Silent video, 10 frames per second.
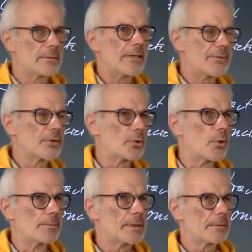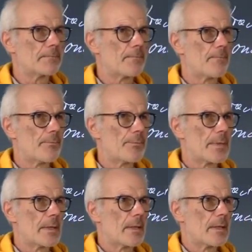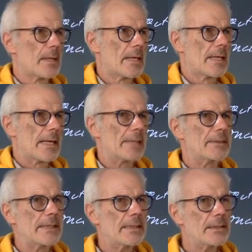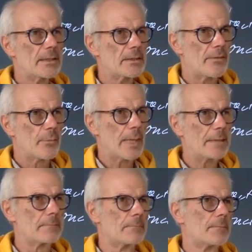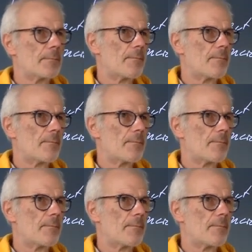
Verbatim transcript: different groups, and the interest of one